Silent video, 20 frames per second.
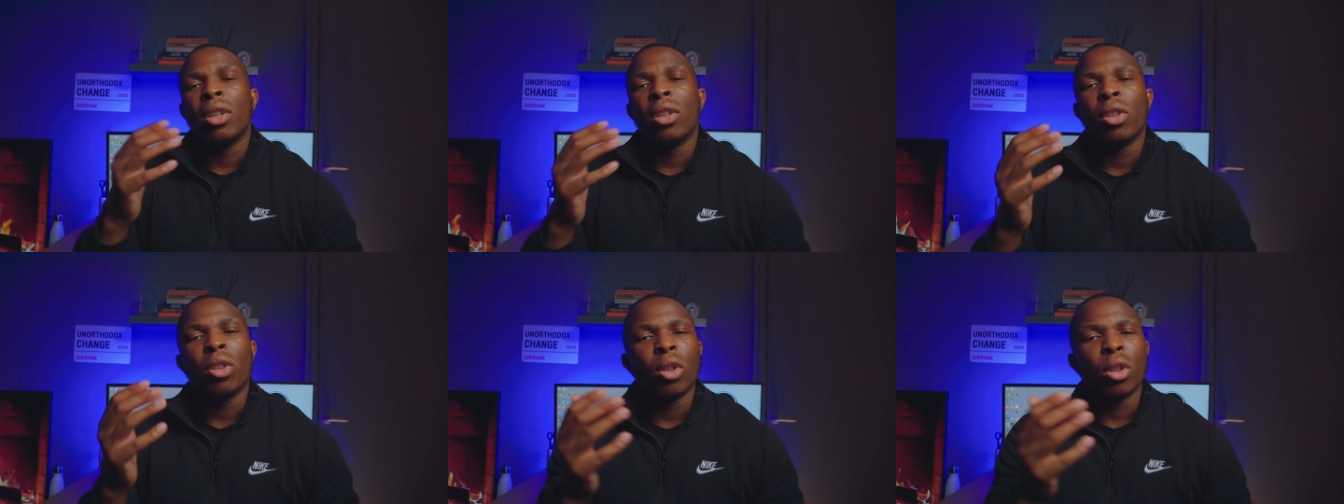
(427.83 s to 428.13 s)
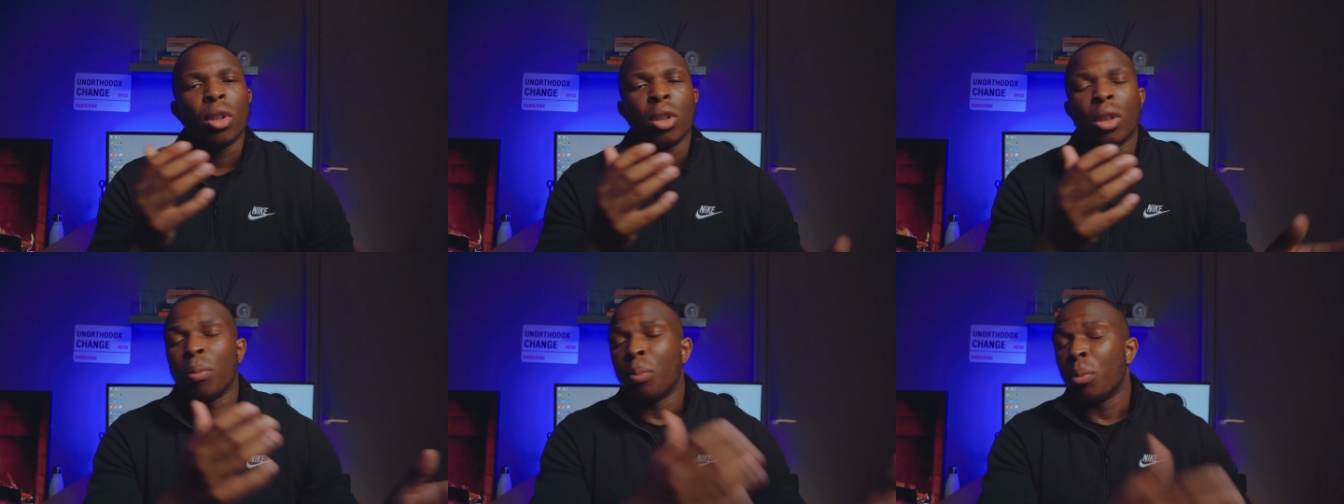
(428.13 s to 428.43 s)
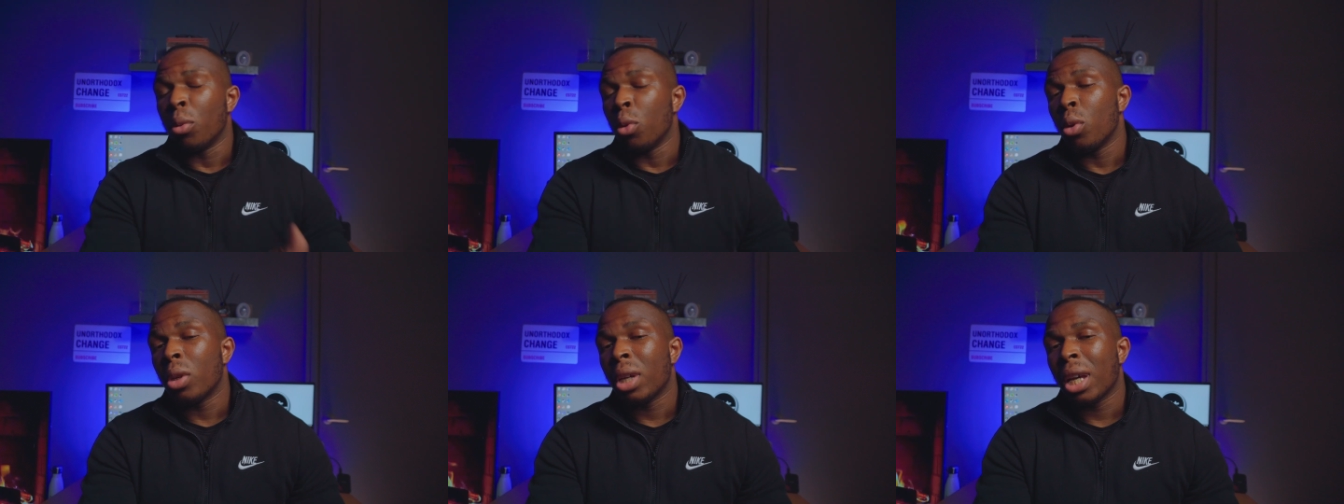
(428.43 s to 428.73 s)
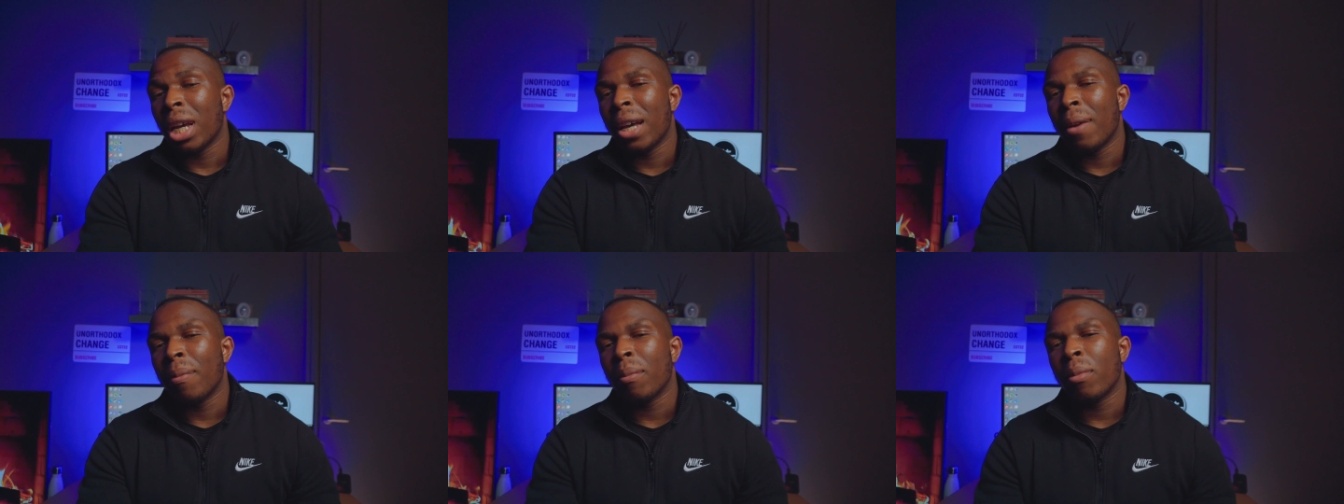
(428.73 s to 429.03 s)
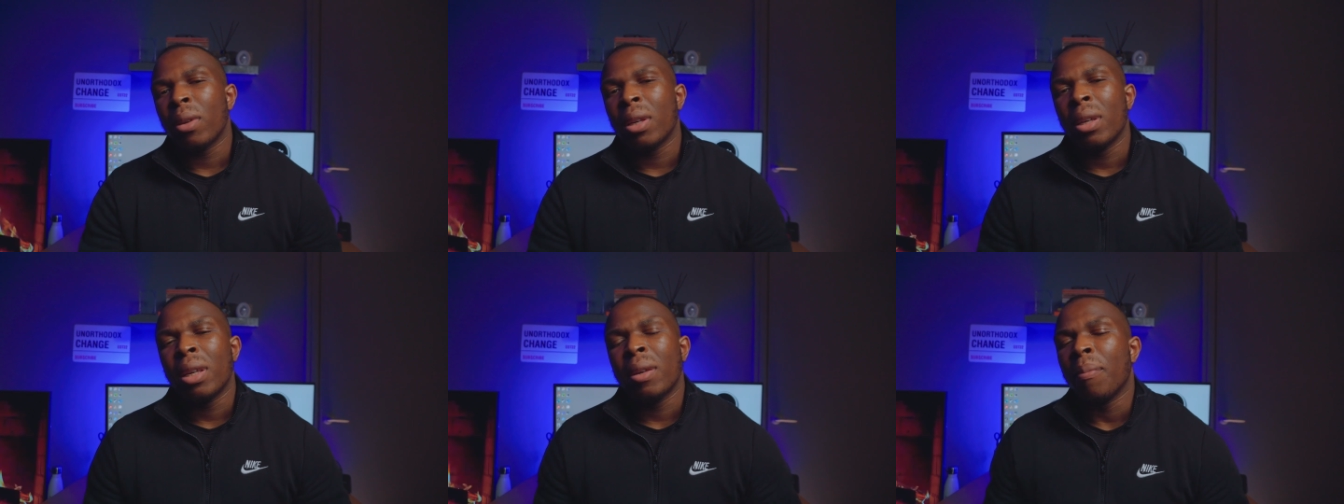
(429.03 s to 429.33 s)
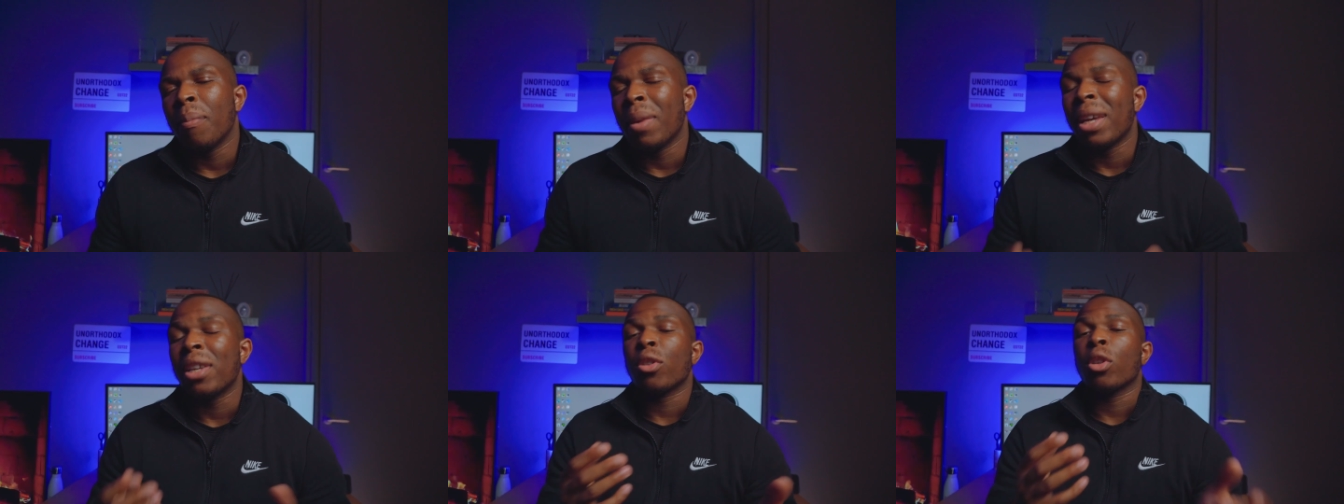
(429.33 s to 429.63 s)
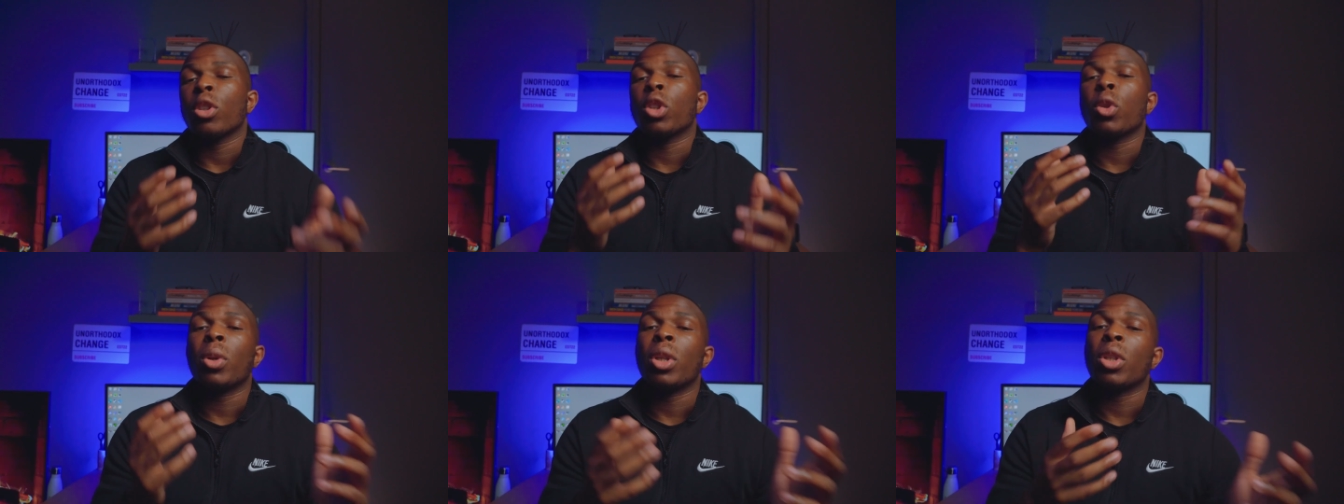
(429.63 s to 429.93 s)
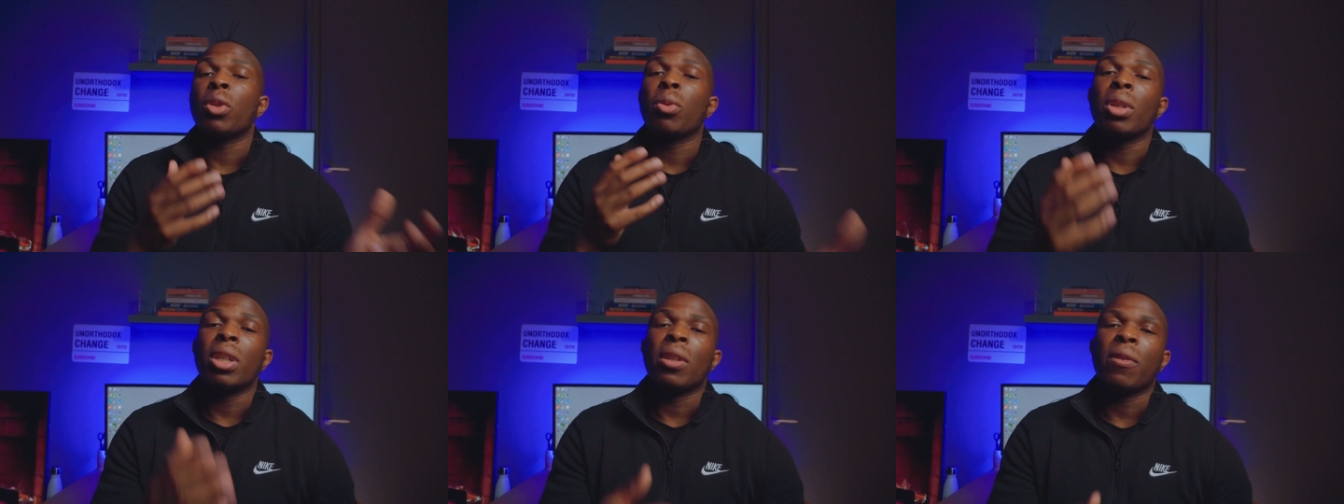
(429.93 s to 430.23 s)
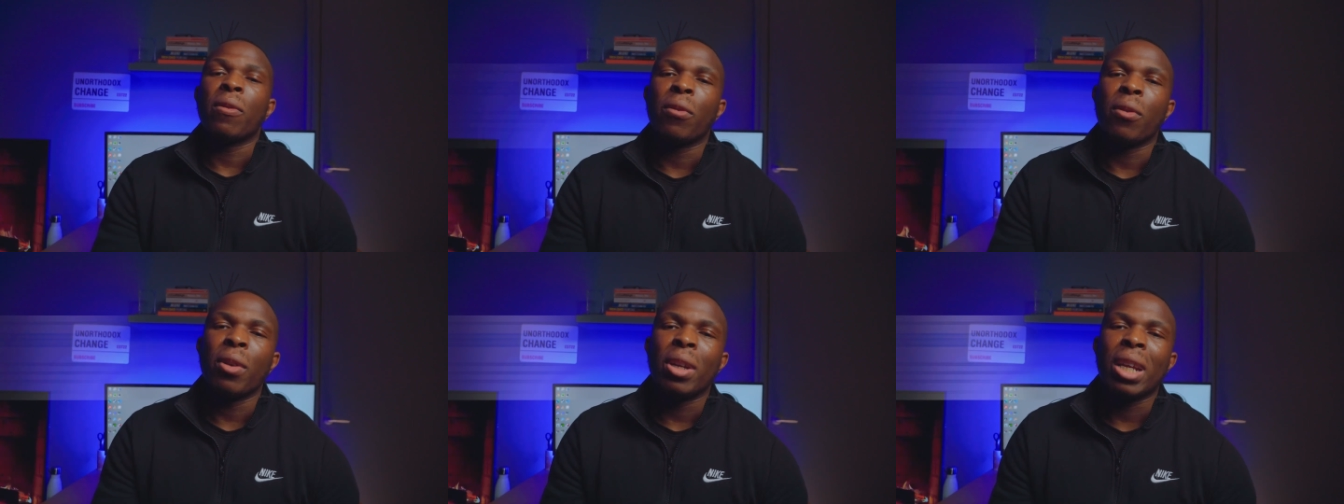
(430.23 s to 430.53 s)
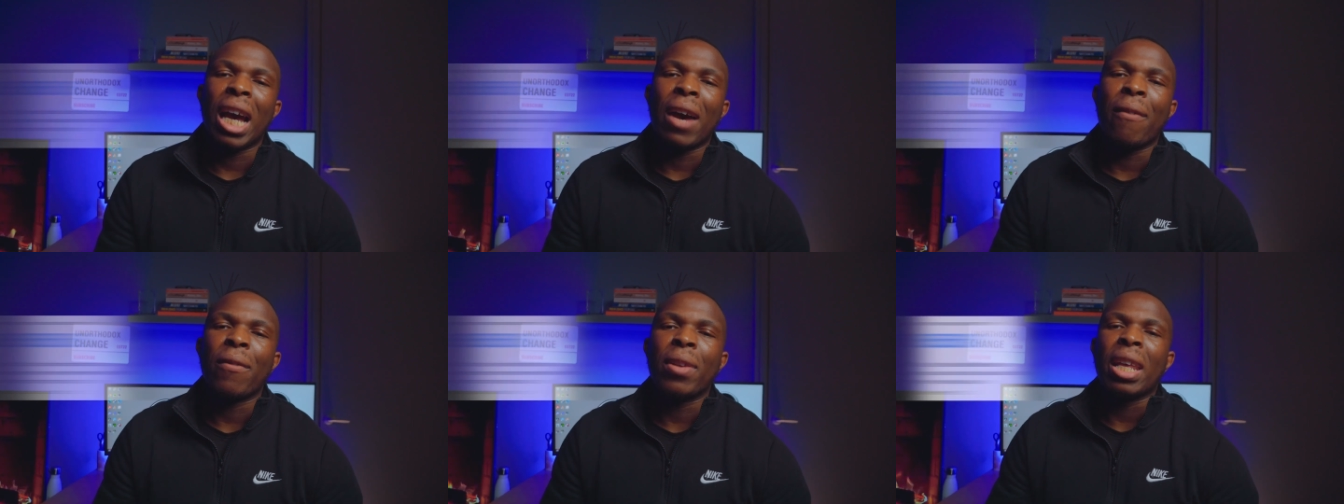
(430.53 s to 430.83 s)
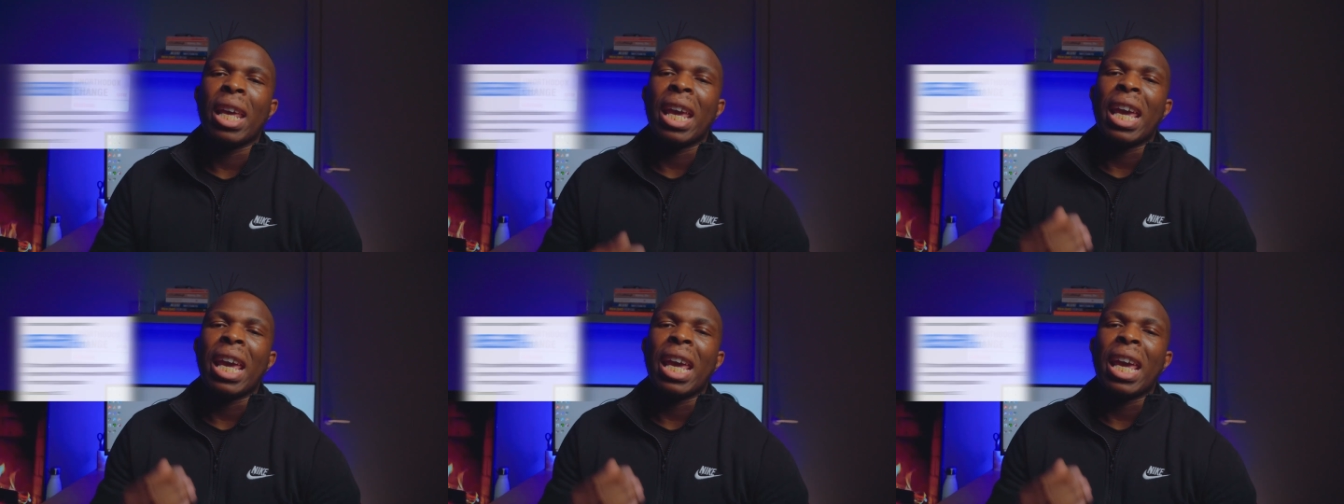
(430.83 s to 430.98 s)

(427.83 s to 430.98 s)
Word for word: the bootcamp based on 2023 having an